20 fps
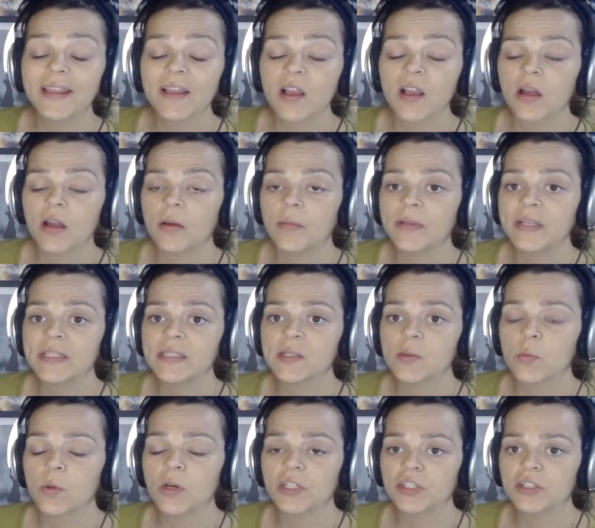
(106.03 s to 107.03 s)
the comments
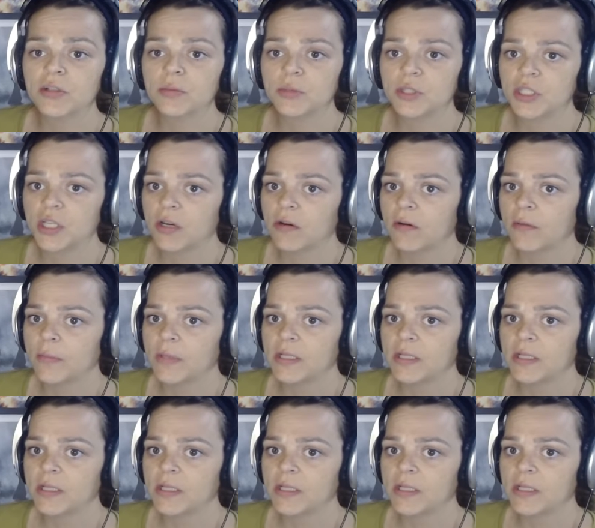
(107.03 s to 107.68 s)
what Shamshera